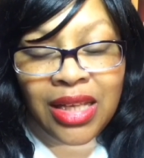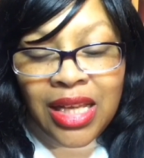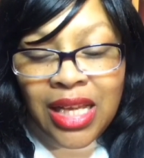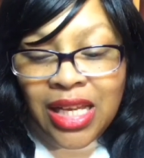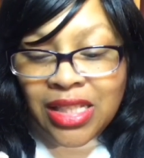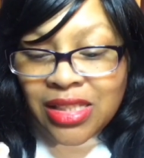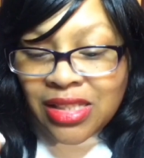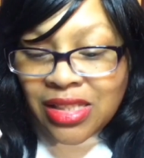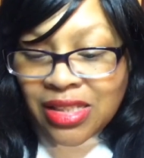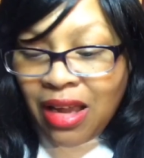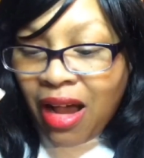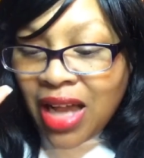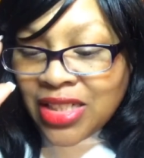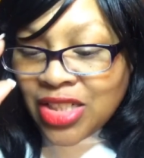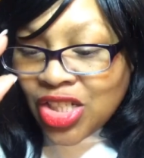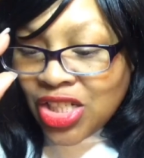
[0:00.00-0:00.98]

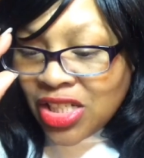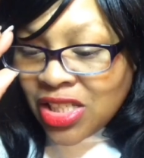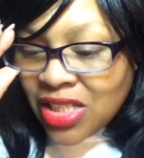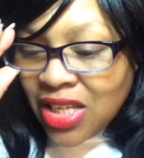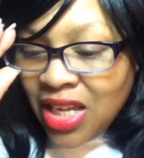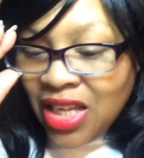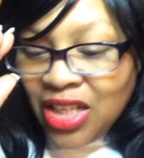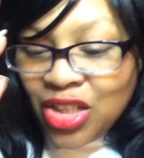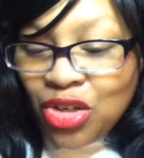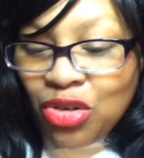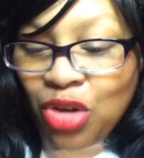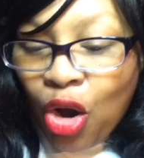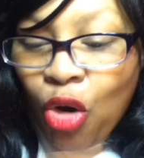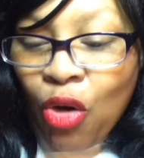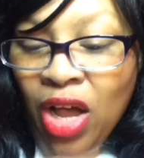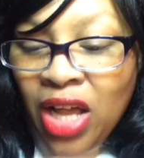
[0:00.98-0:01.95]
Start just, you
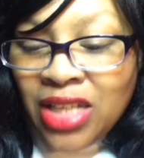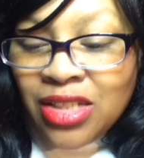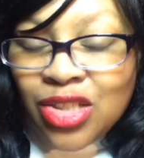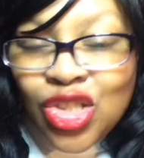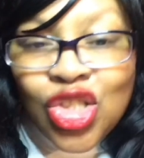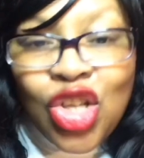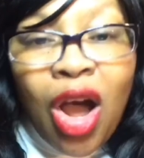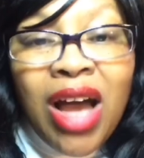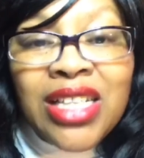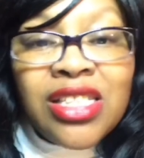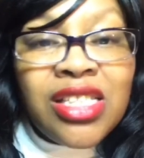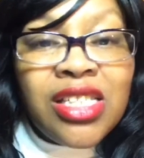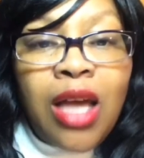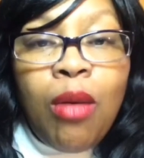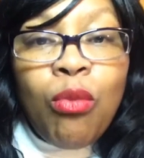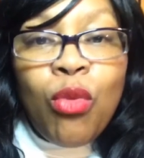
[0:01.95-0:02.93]
know, start
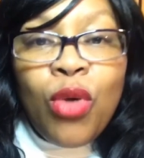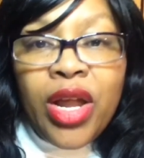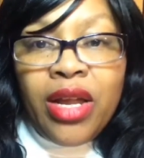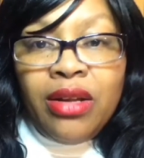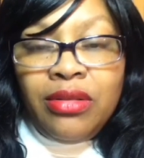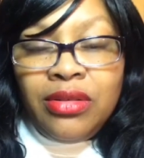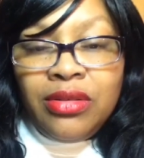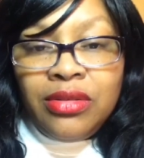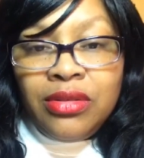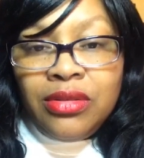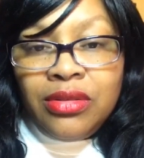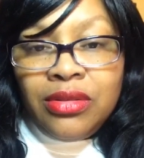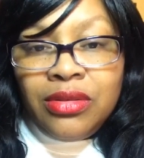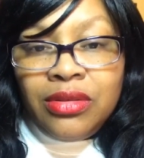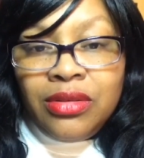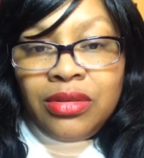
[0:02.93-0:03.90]
somewhere.
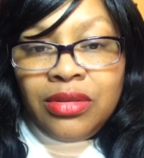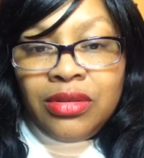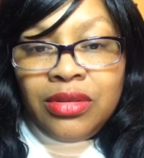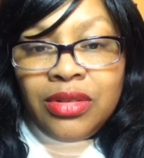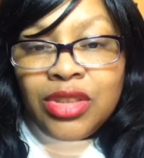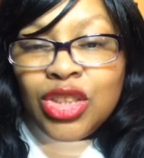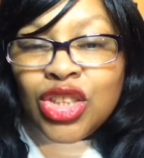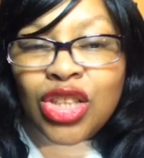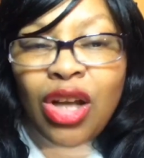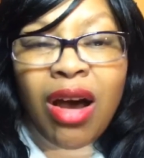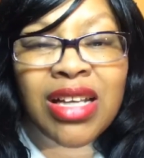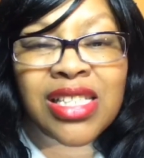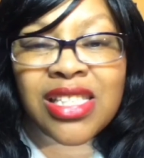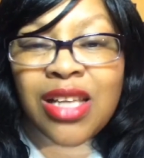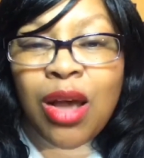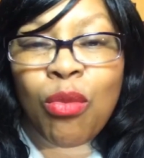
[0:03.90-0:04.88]
Start
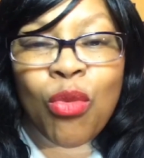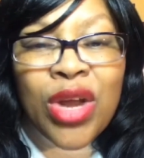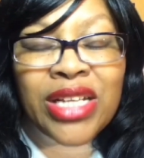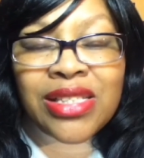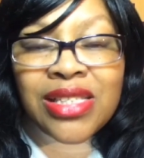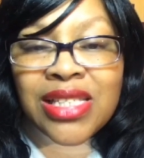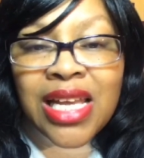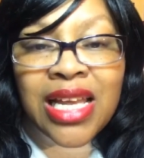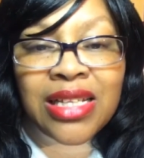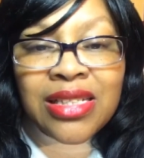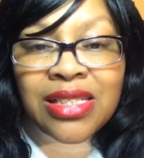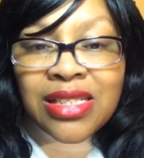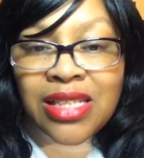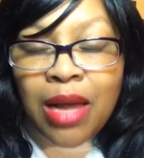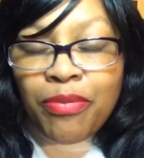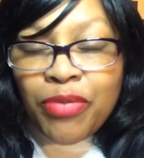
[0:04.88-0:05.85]
somewhere saying
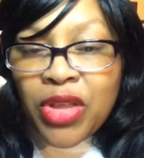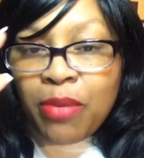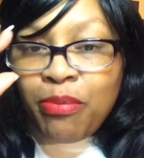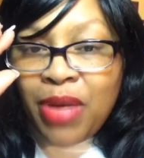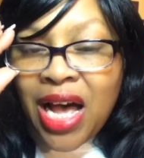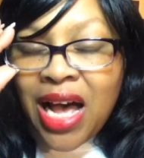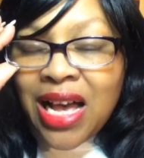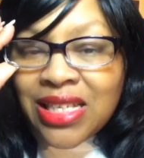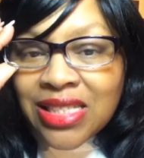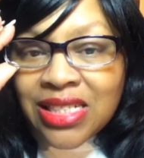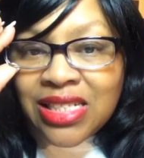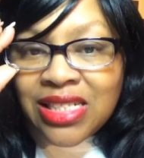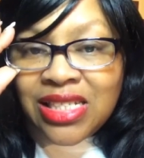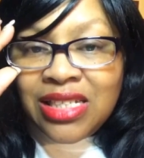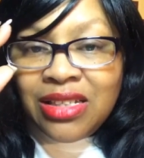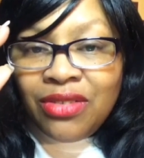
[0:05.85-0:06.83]
something
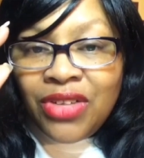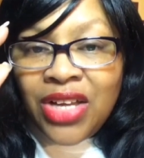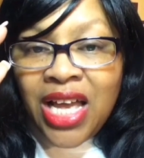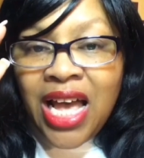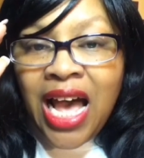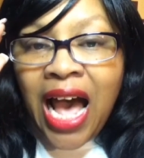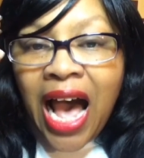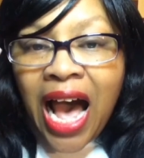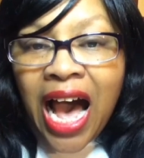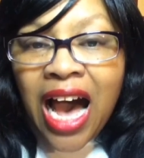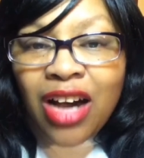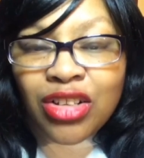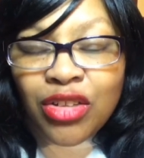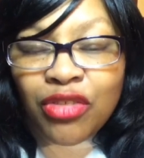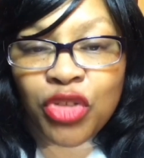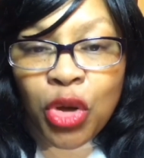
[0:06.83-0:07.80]
positive out
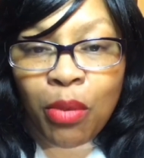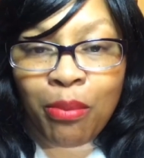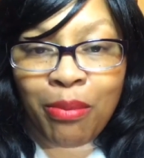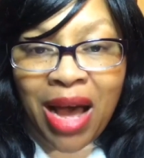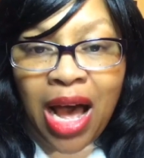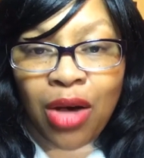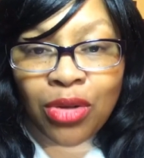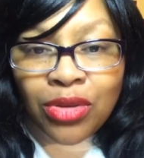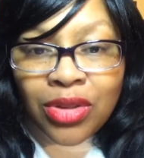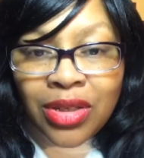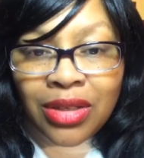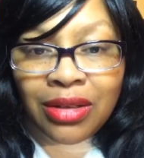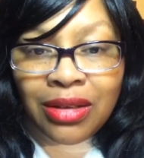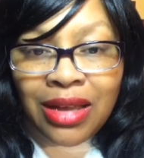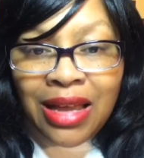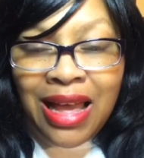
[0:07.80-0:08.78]
of your mouth.
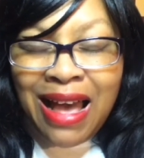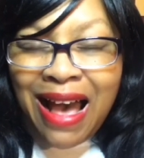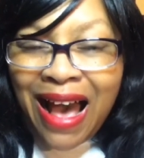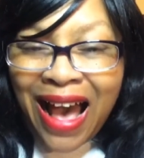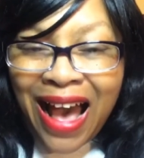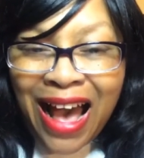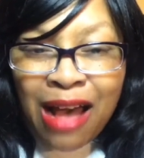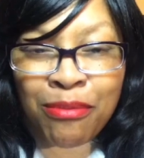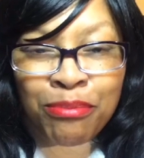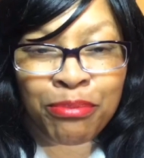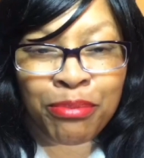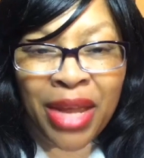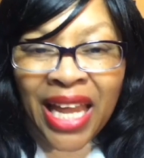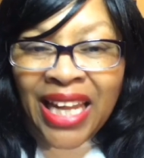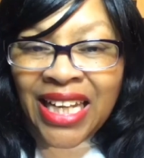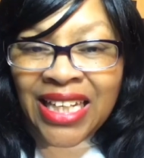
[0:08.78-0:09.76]
I
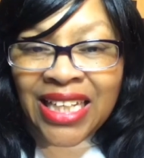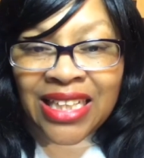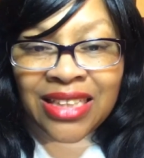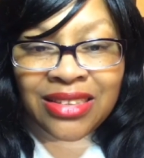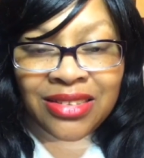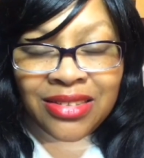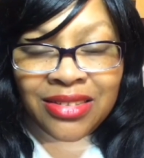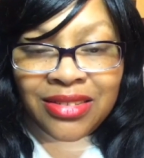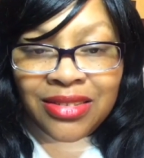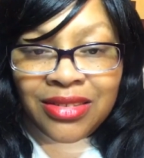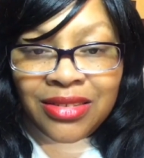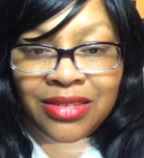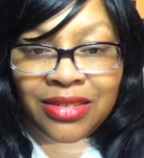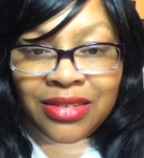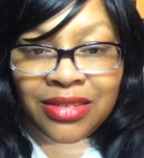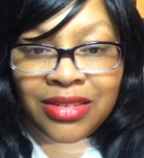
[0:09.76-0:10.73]
made it
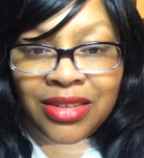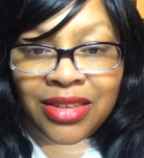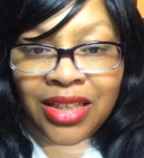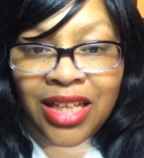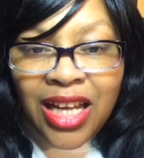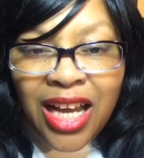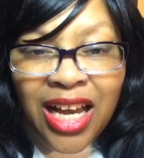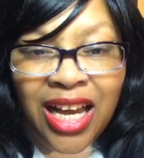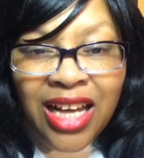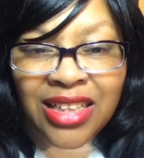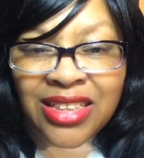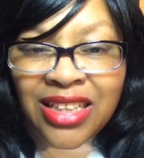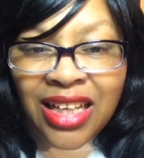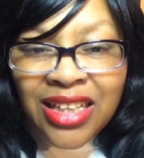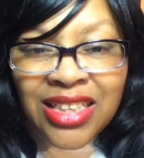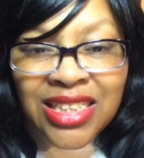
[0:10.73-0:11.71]

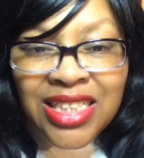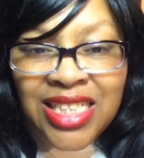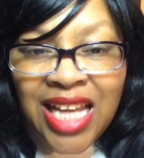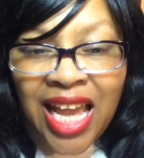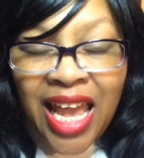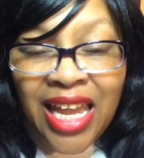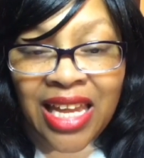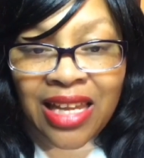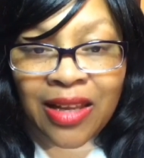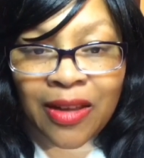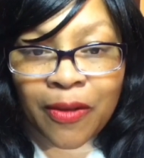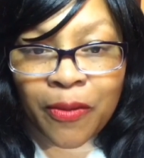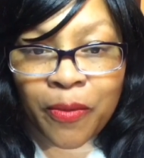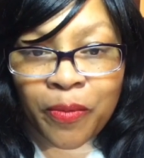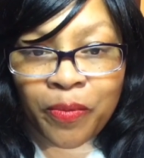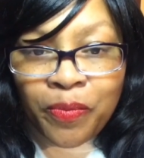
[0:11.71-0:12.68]
another day,
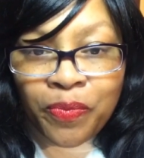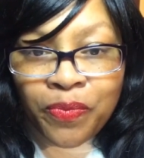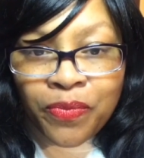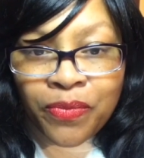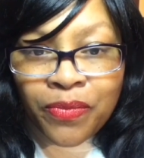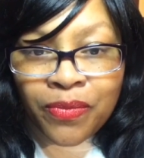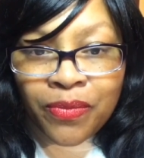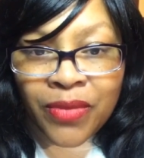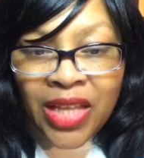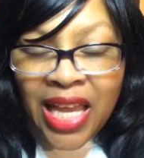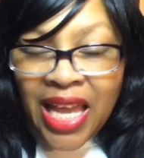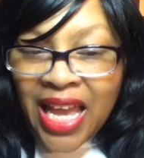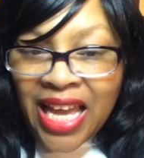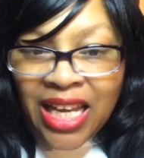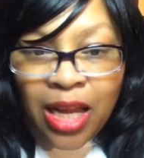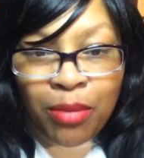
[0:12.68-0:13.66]

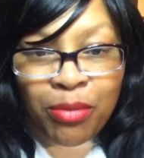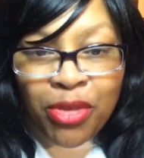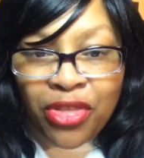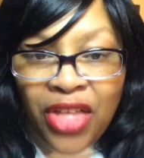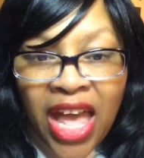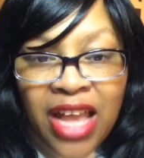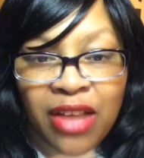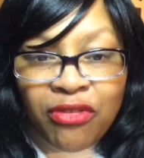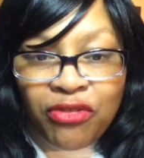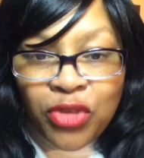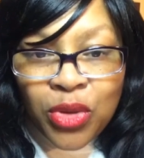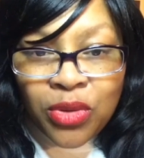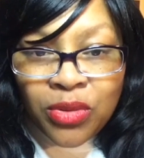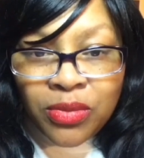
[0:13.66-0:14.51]
and I'm thankful.